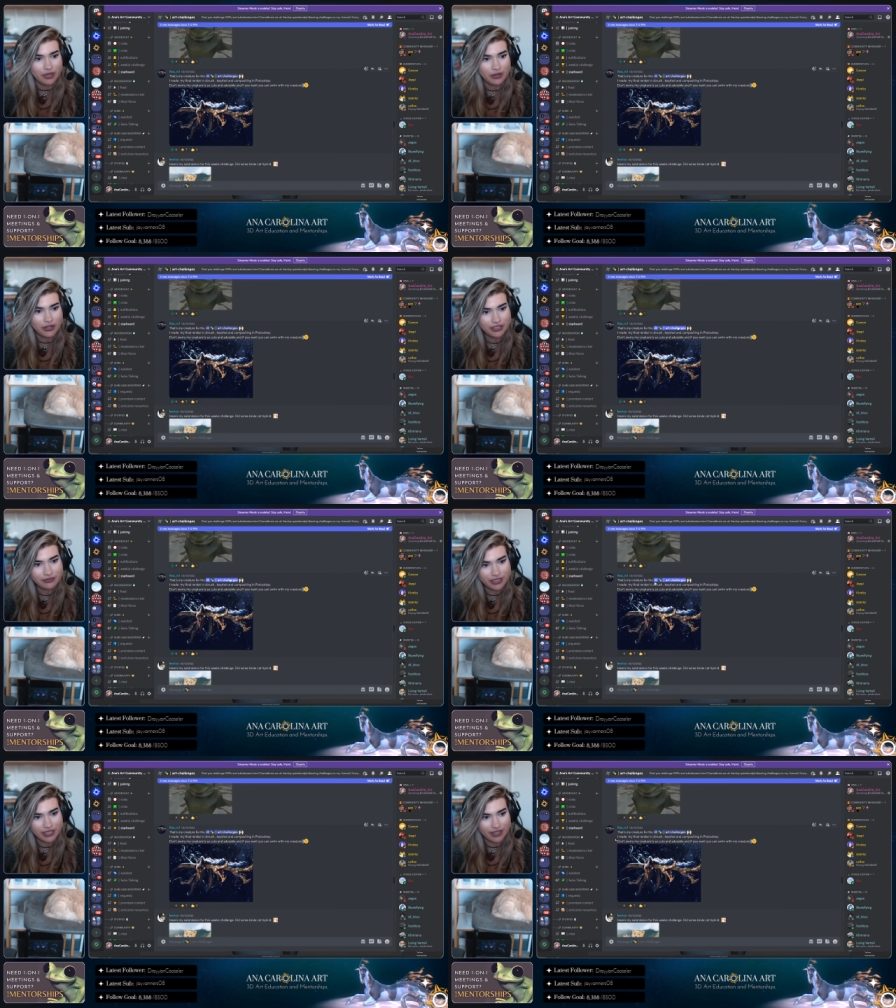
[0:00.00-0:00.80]
My
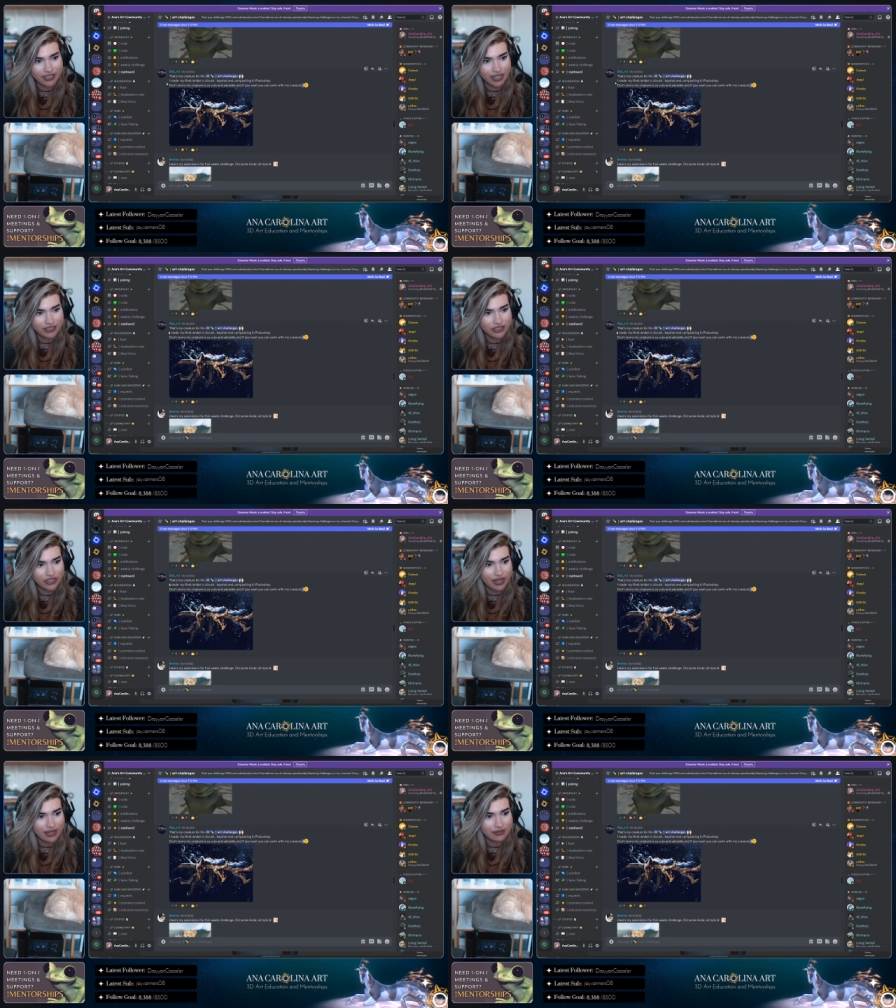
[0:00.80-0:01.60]
creature for the art
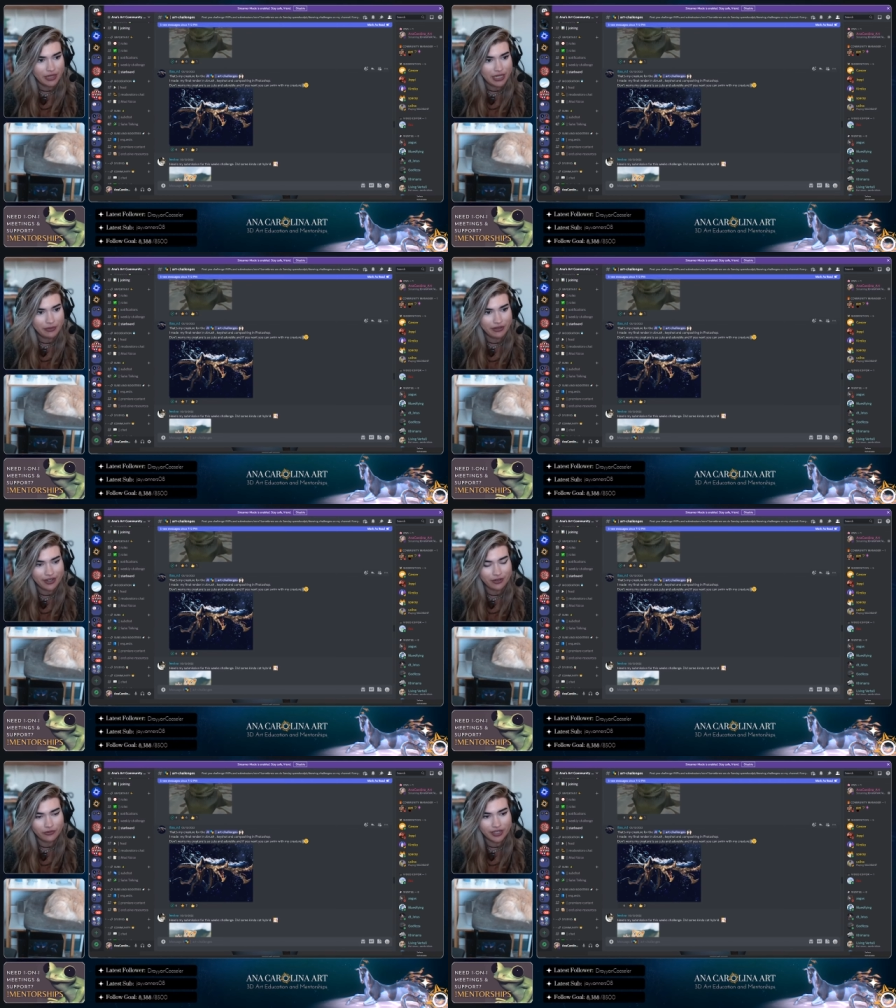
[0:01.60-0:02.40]
challenge. I made my
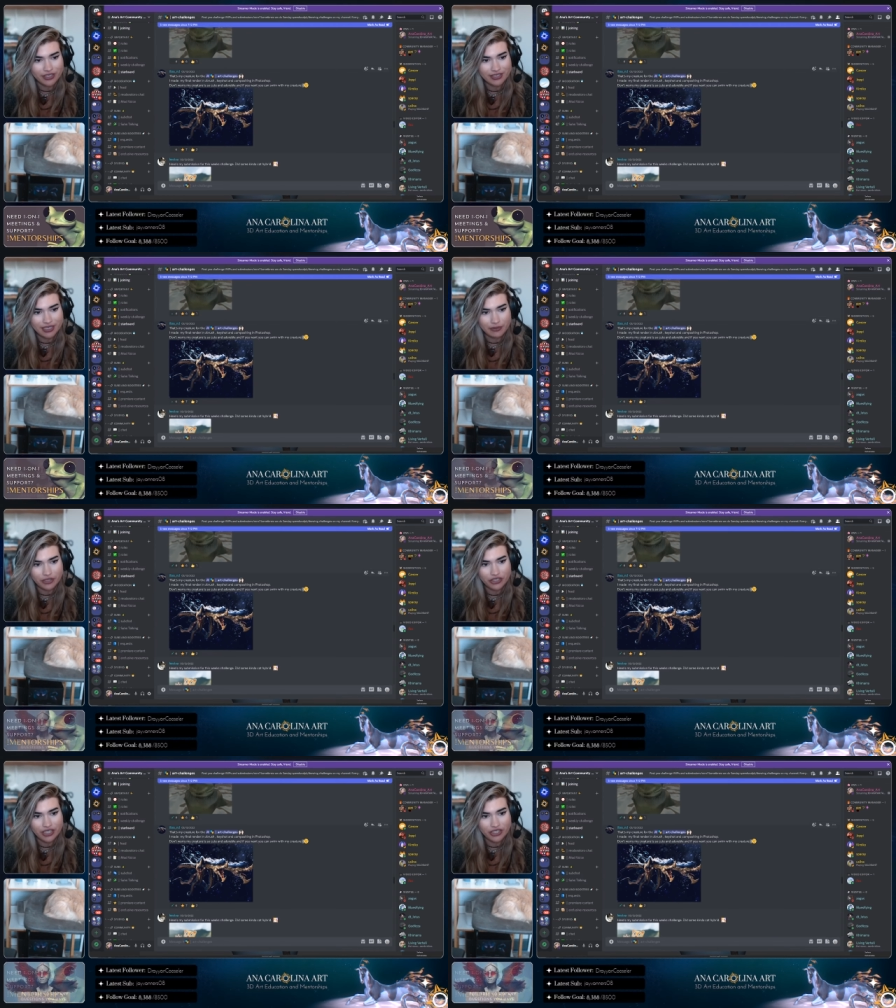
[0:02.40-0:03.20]
final render in
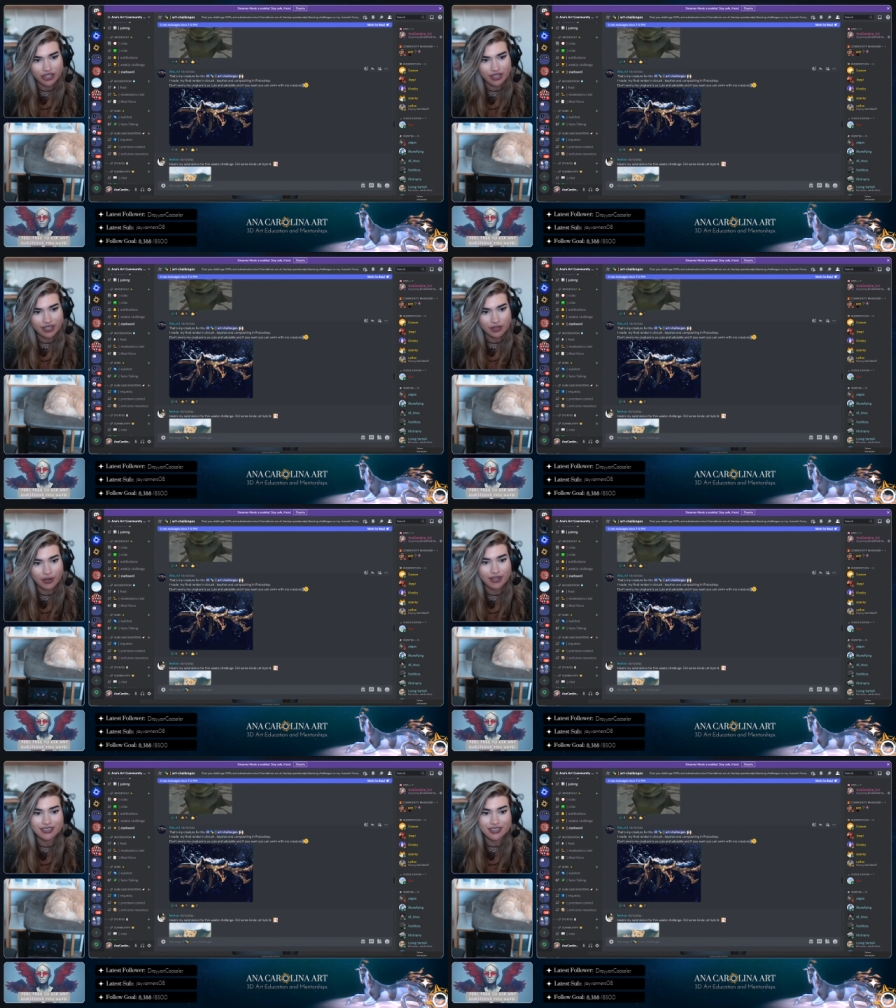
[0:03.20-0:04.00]
ZBrush, keyshot, and
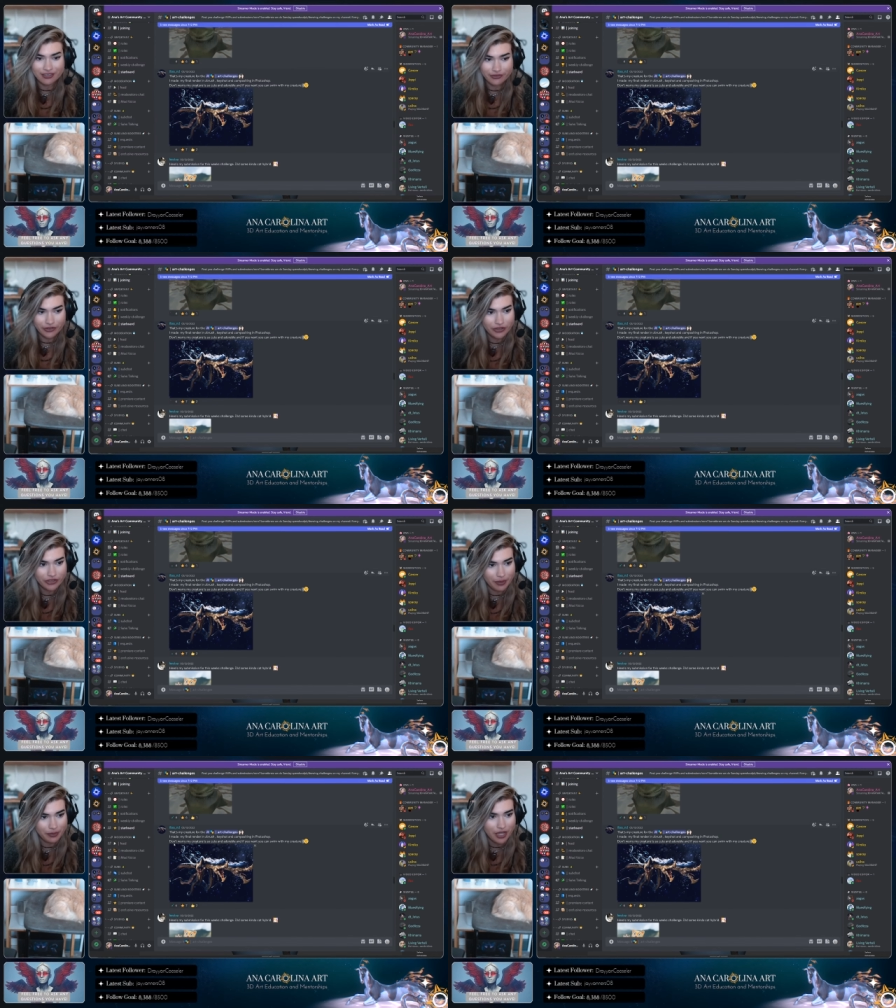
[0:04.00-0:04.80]
compositing in
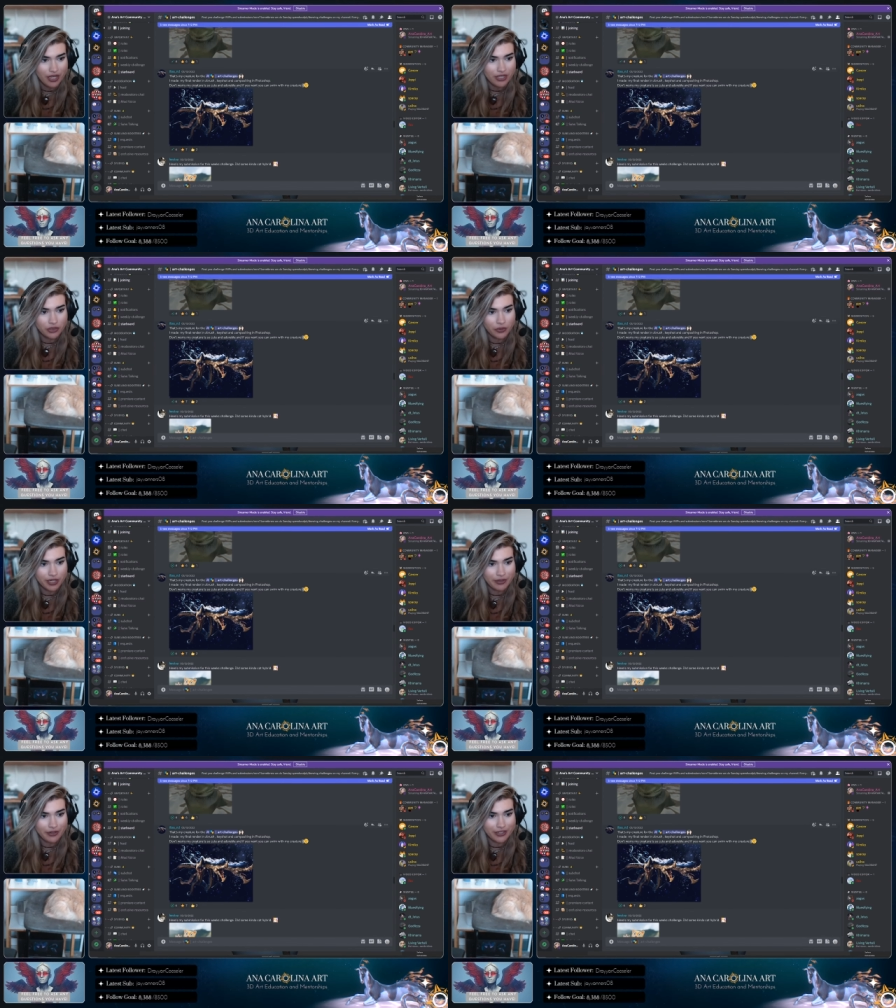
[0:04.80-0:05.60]
Photoshop. Don't
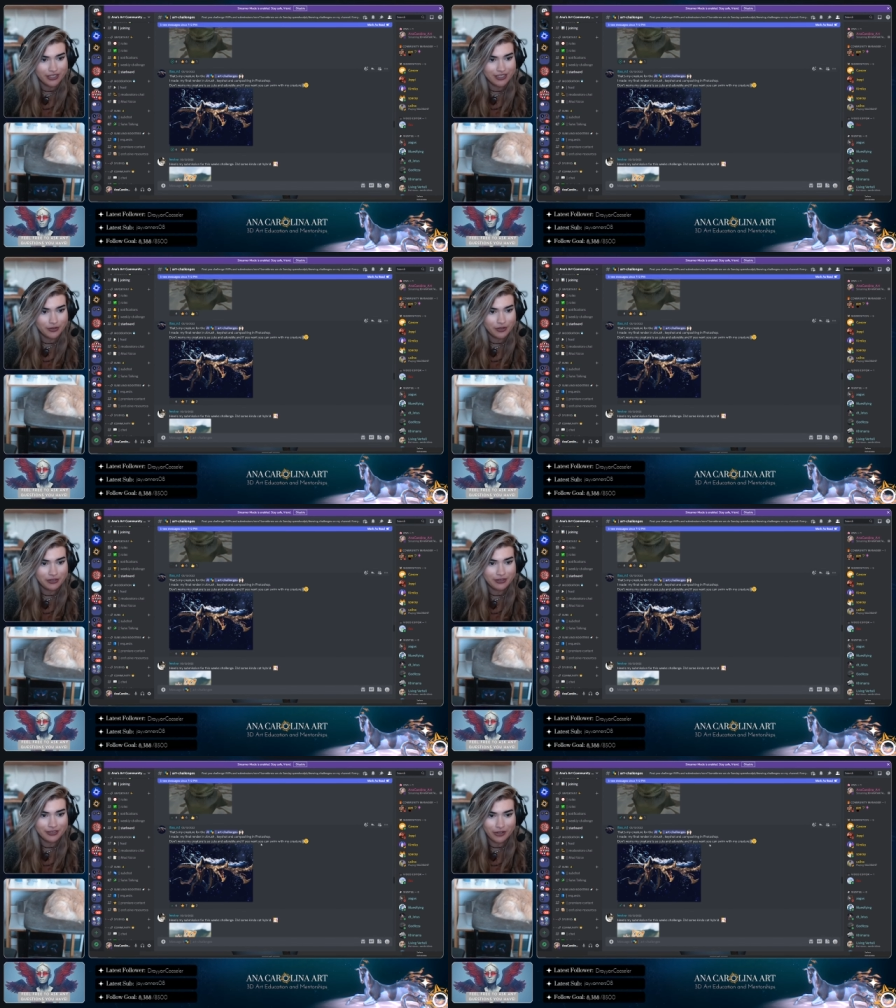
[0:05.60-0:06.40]
worry, my creature is so
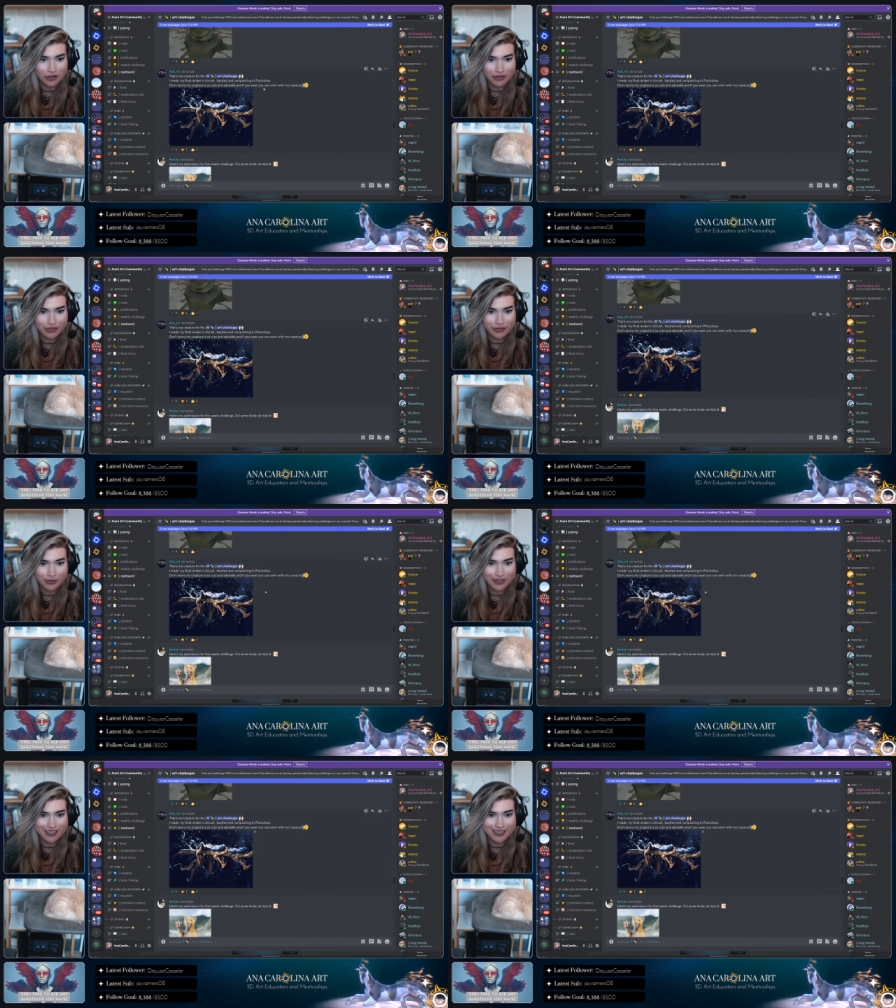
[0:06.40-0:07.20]
cute and adorable.
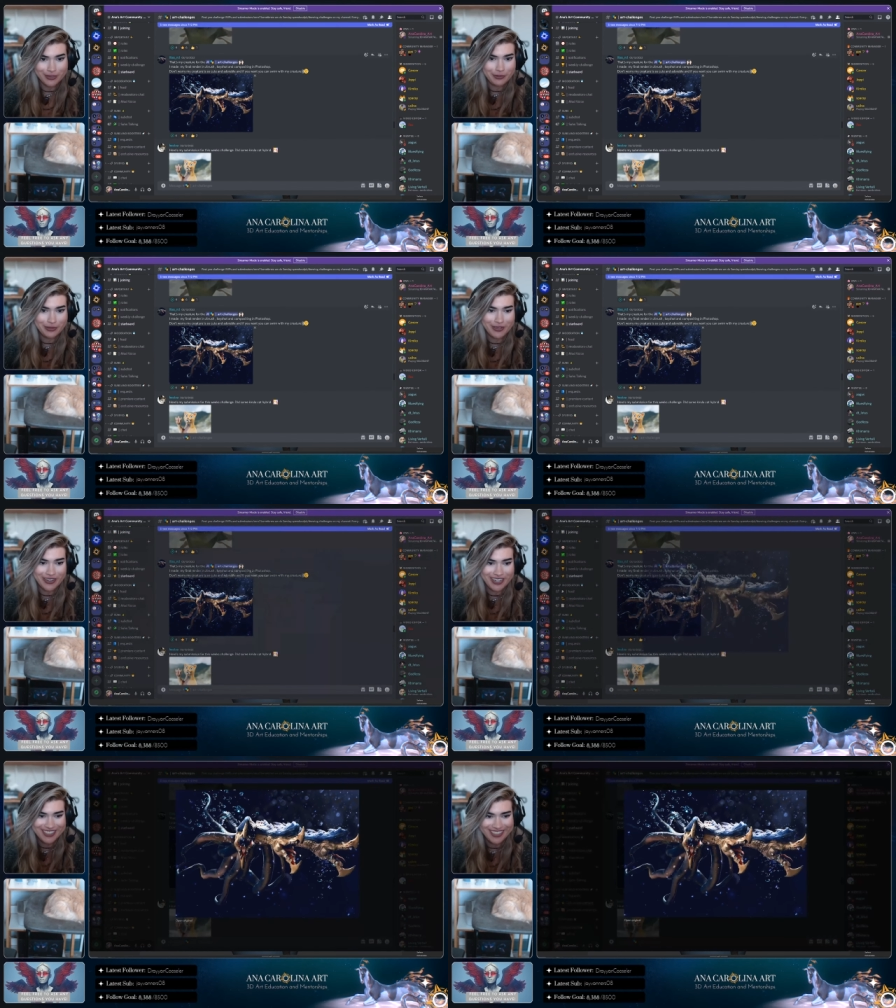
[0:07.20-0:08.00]
If you want, you can swim with the
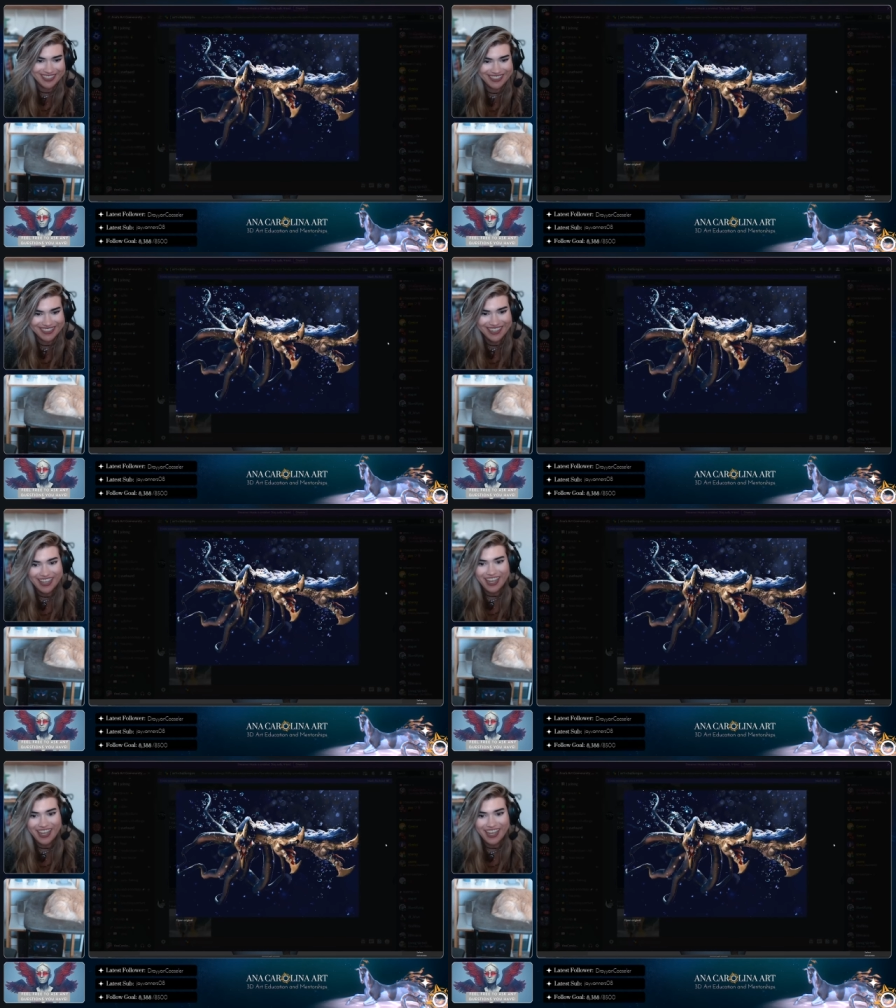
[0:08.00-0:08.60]
creature.